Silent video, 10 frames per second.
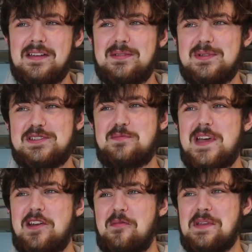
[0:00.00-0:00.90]
which may
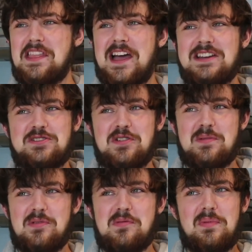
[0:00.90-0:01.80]
not be that
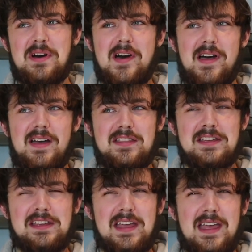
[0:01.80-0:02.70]
enjoyable, but I
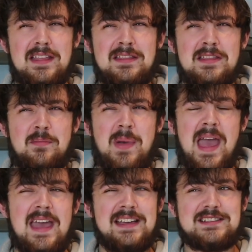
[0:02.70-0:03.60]
think the
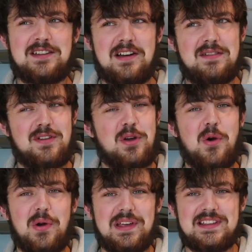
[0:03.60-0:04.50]
pay is kind of
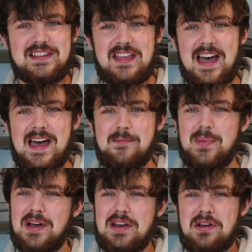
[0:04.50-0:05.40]
according to that, but
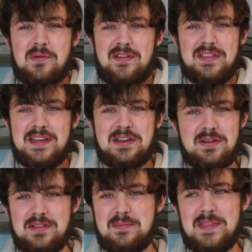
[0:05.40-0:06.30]
I don't know whether they're
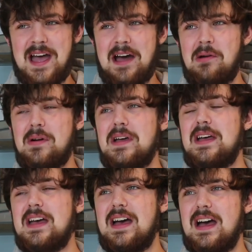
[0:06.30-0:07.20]
doing them now.
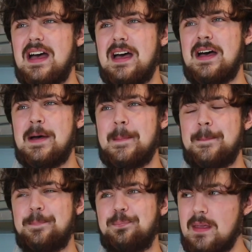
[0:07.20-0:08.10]

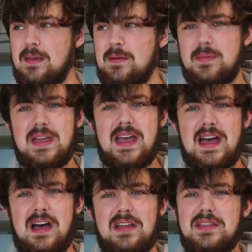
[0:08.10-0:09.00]
But
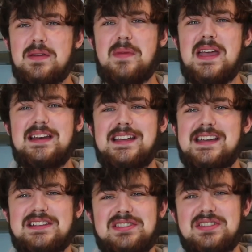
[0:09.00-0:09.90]
yeah, I think mainly
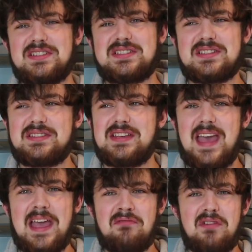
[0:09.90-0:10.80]
it's just
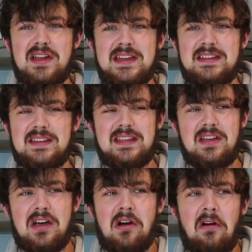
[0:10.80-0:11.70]
getting rid
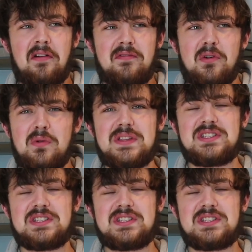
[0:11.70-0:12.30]
of all the